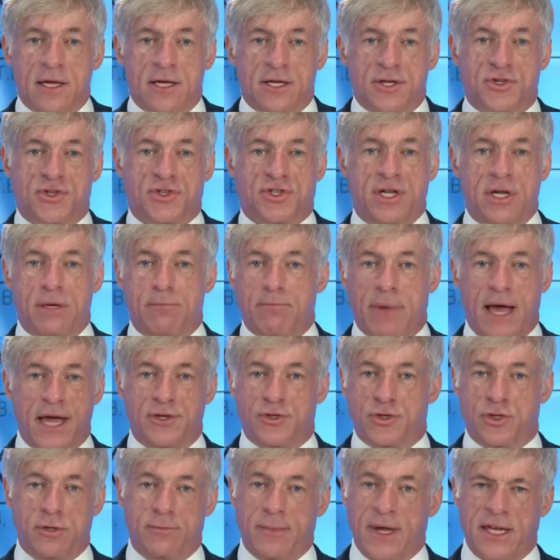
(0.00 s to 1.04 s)
is seen by
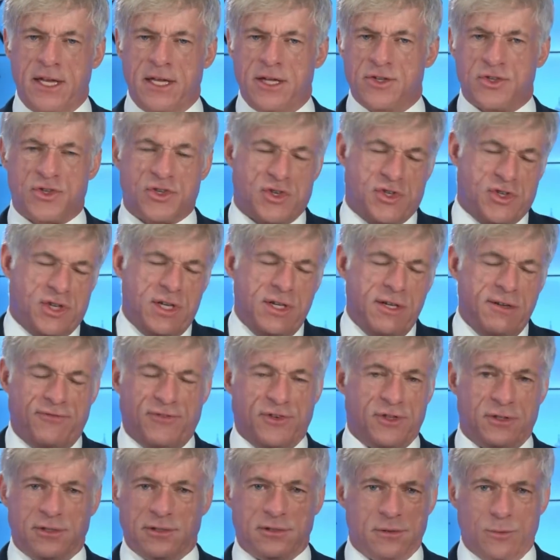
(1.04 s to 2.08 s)
too many as
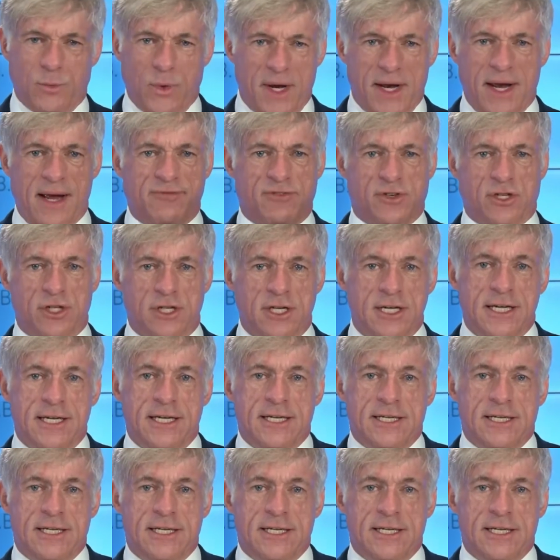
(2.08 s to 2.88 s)
sinful or whatever.